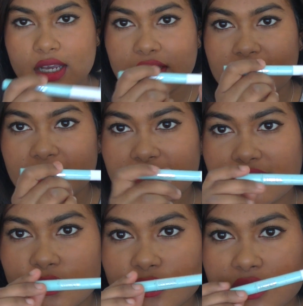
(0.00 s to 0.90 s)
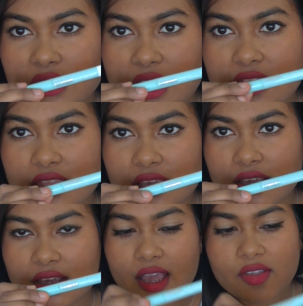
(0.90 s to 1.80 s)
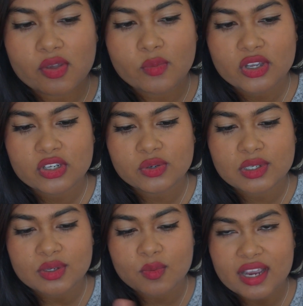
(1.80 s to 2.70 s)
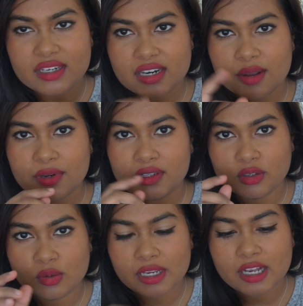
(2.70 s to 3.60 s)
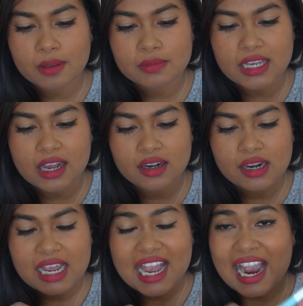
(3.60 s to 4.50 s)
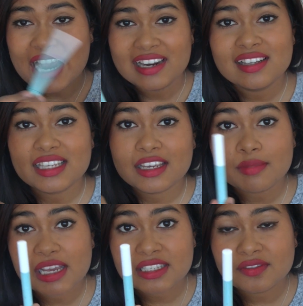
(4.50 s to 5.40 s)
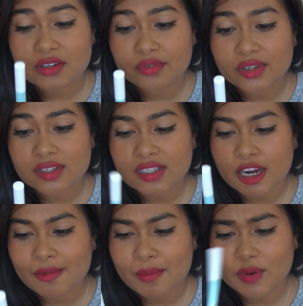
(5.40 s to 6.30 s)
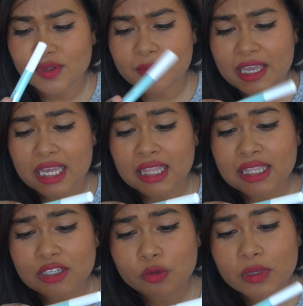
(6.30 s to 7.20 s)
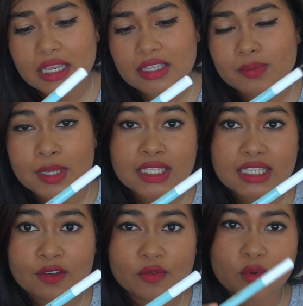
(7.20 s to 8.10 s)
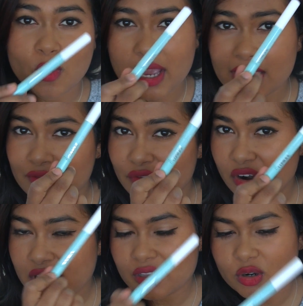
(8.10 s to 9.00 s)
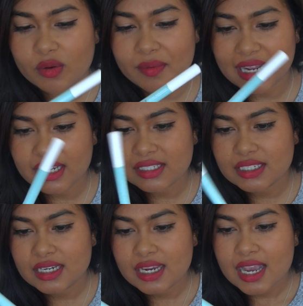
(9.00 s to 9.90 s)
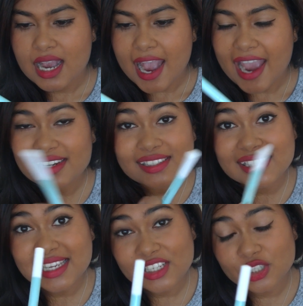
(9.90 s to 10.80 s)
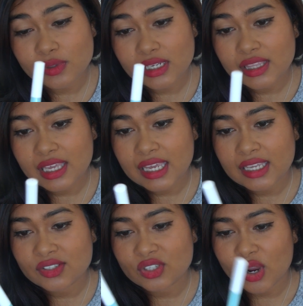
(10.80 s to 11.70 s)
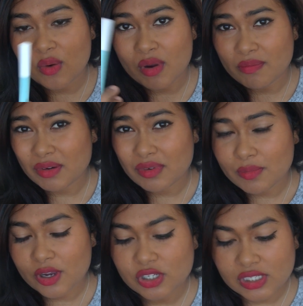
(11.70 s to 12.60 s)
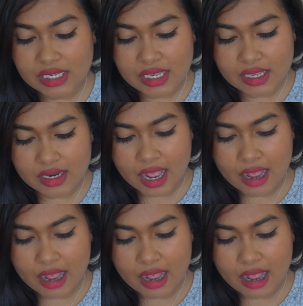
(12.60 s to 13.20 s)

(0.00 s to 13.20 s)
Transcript: it's like this little stick thing, and then what you do is you wind it up and a little bit comes out. I didn't see a massive difference. I remember it was being a little bit expensive for a very little amount. I didn't see it do anything, so I won't be repurchasing it.